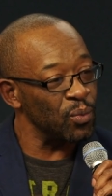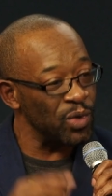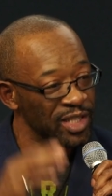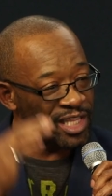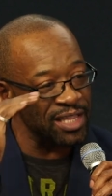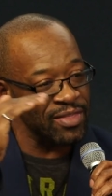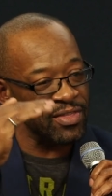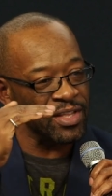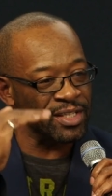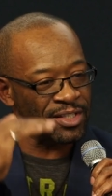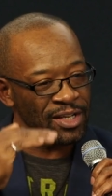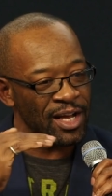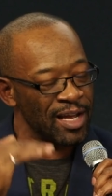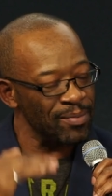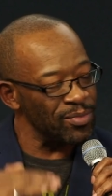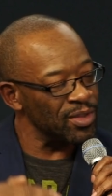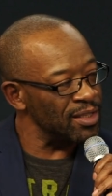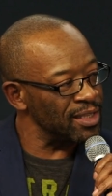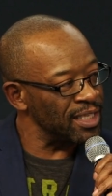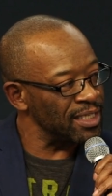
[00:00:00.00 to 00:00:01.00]
within the
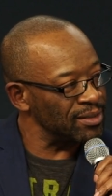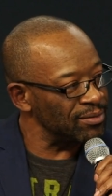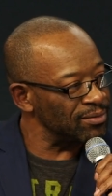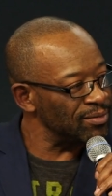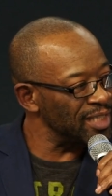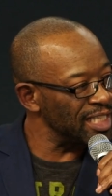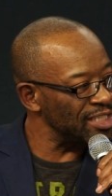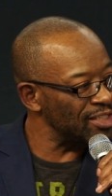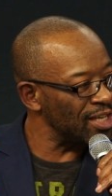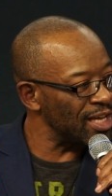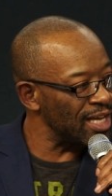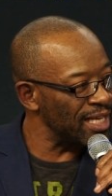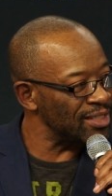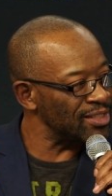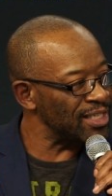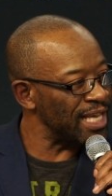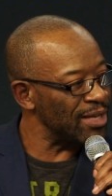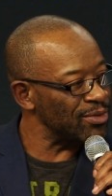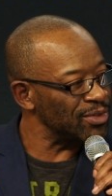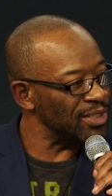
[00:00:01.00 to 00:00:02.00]
time that this, this guy is
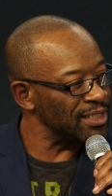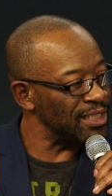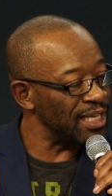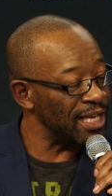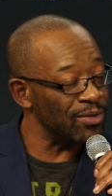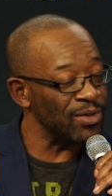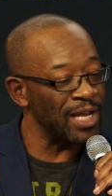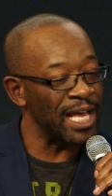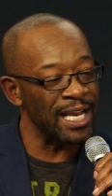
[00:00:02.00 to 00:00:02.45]
counting down.